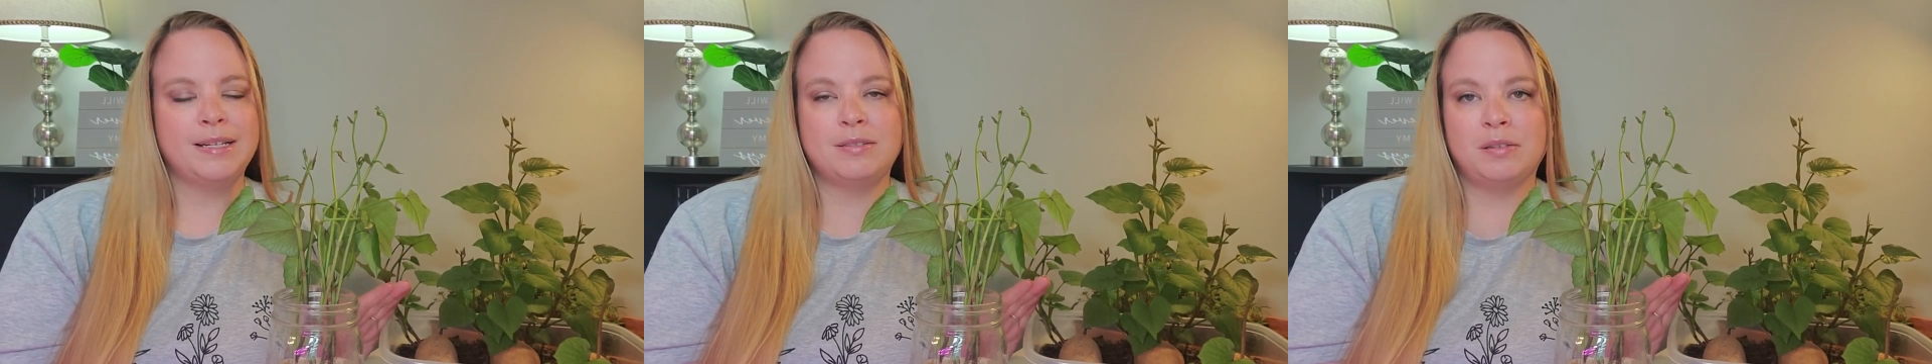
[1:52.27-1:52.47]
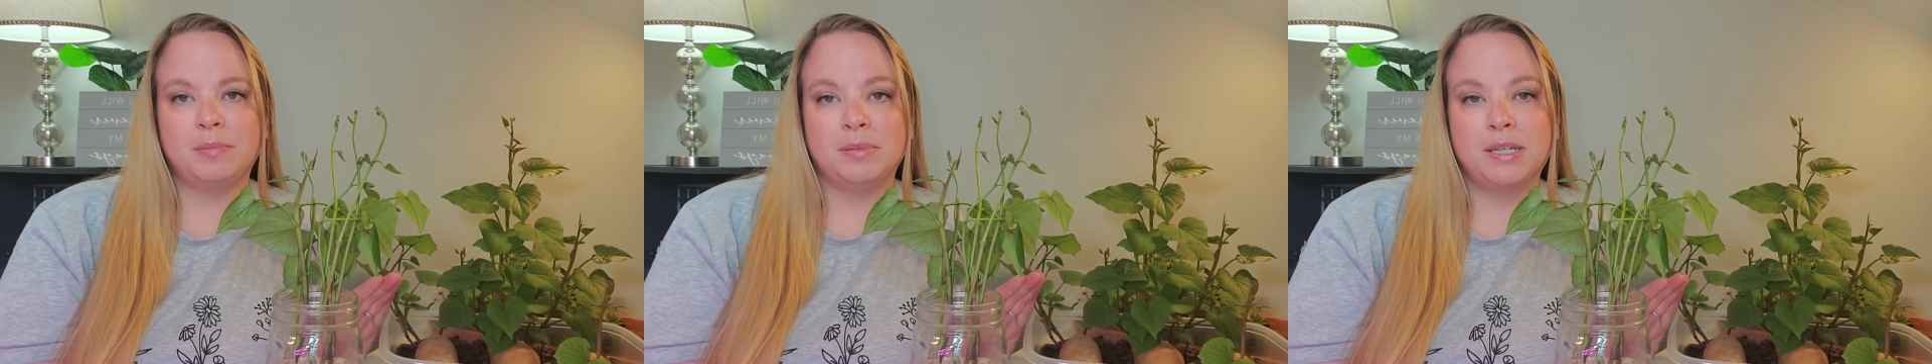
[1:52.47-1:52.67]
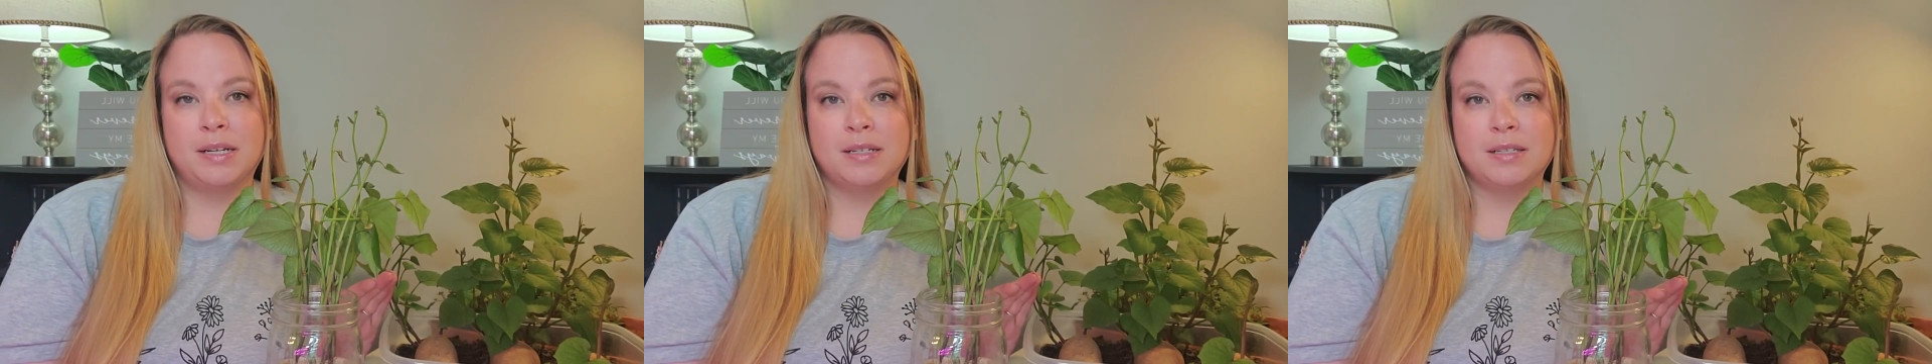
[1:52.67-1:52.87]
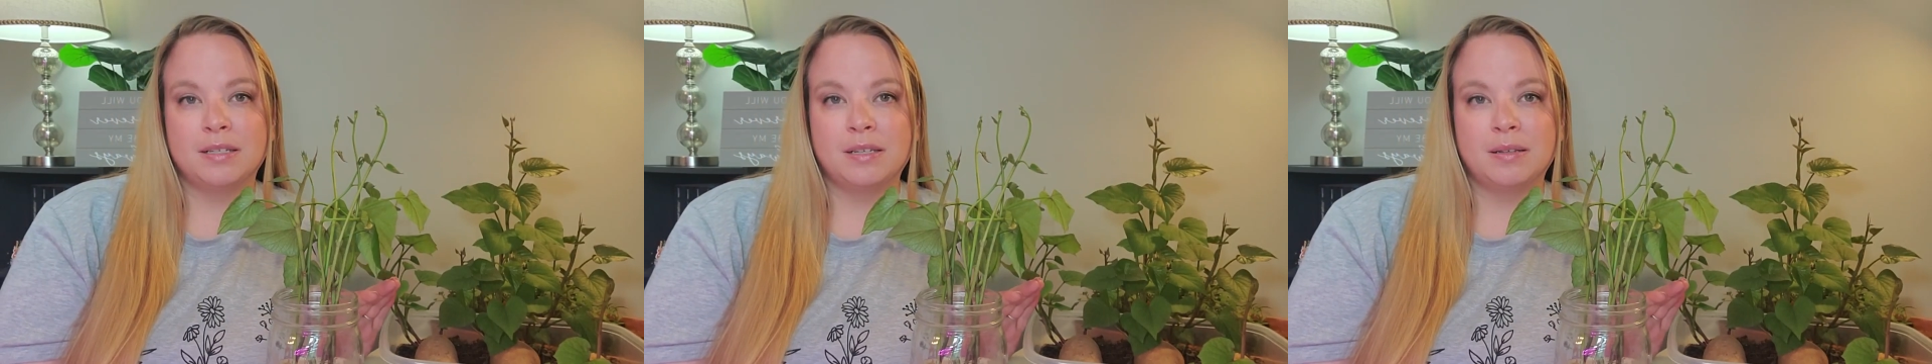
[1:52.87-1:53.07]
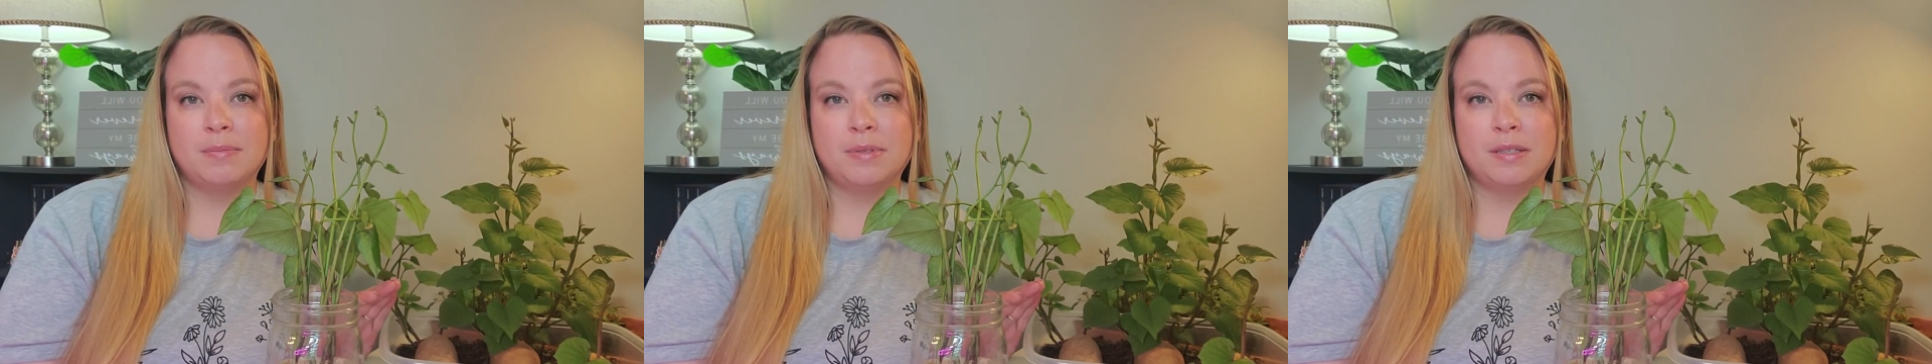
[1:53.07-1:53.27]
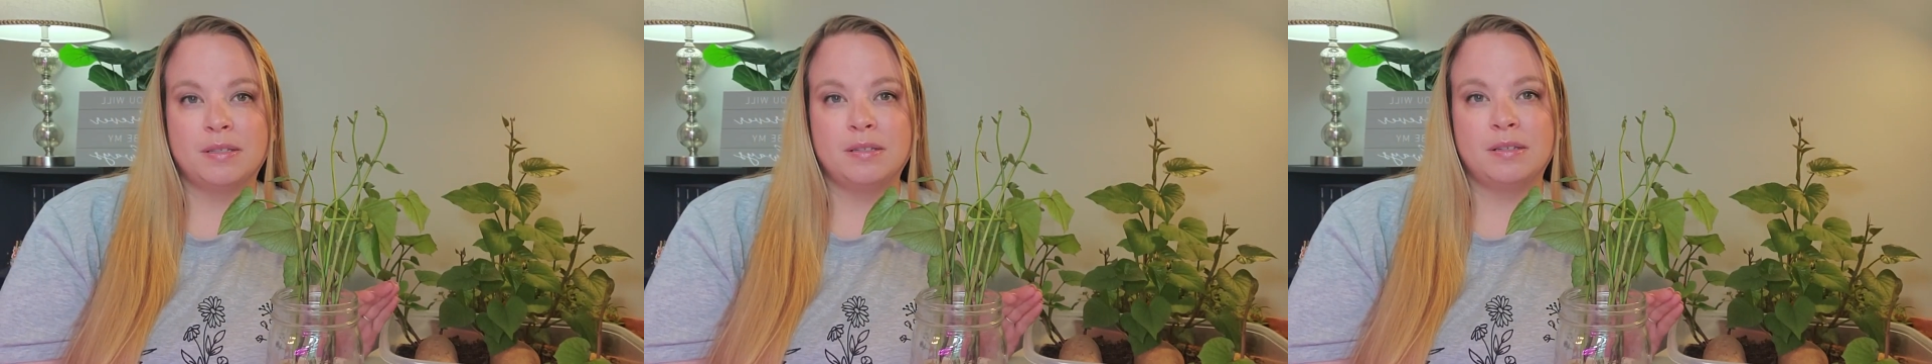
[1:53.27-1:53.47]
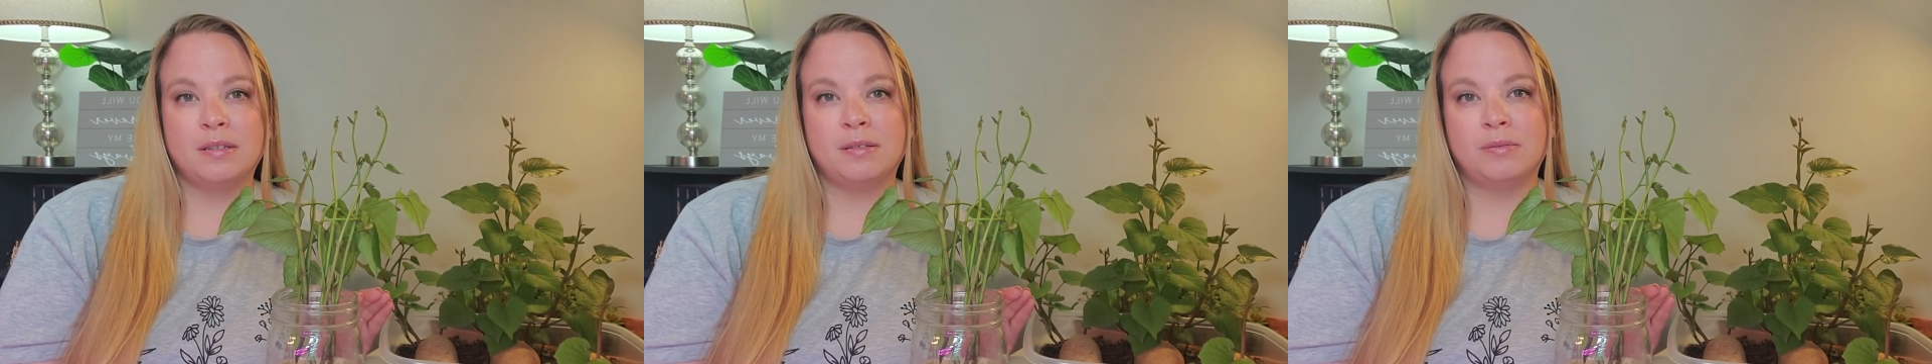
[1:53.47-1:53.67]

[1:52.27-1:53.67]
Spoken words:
sweet potato slips,